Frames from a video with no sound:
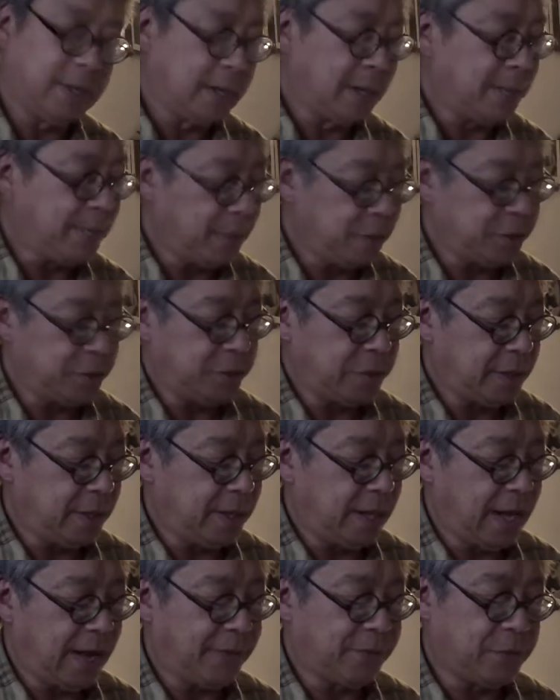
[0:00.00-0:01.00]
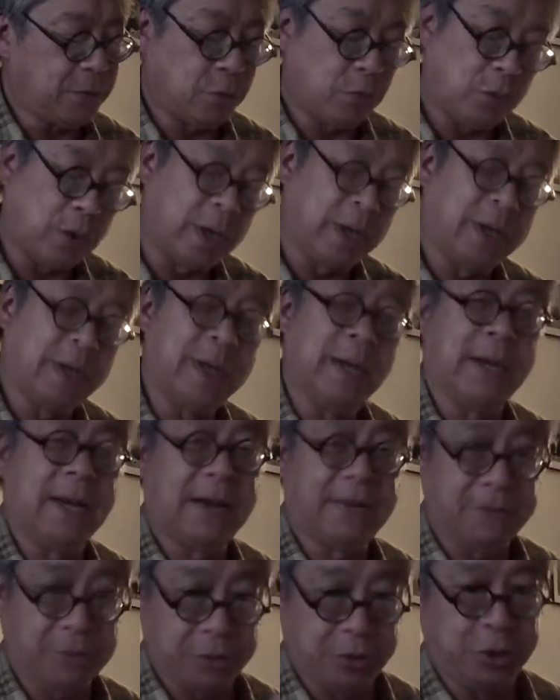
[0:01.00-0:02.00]
and I measured it after one
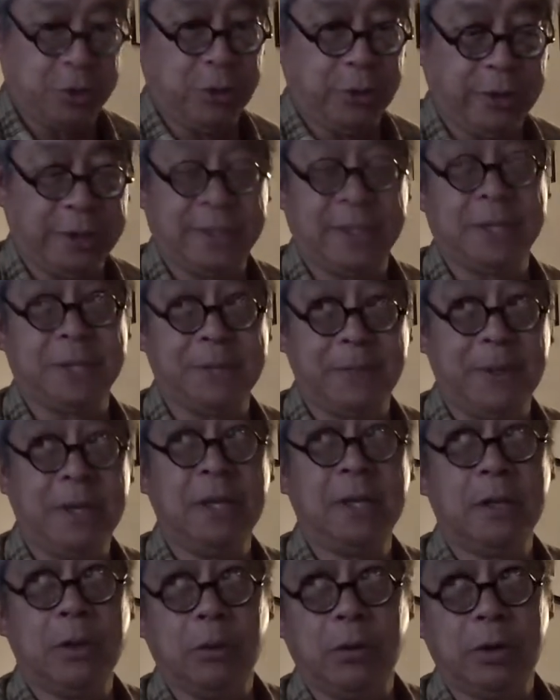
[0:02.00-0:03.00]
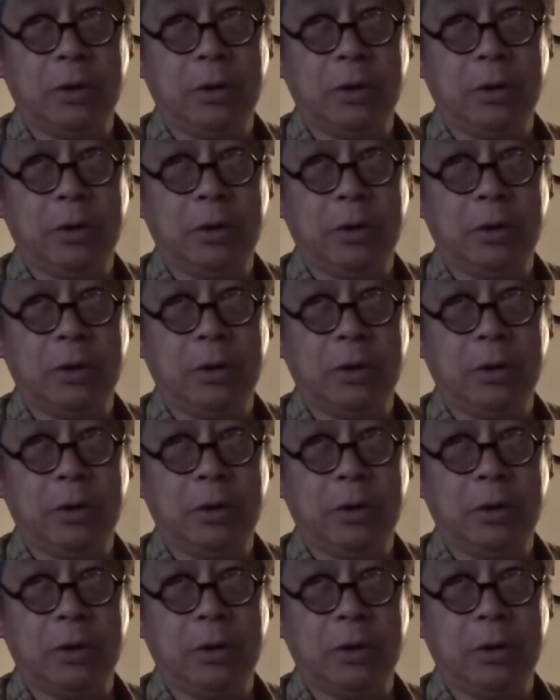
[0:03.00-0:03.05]
and after two weeks. It's been in the